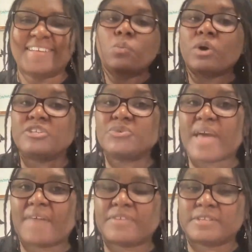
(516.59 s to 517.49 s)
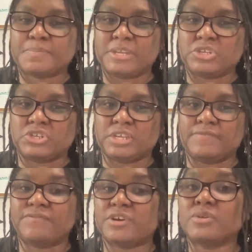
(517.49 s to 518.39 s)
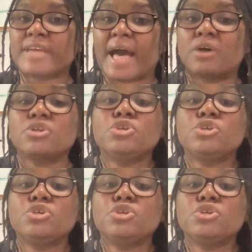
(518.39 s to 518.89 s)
Once you have this beat sheet filled out,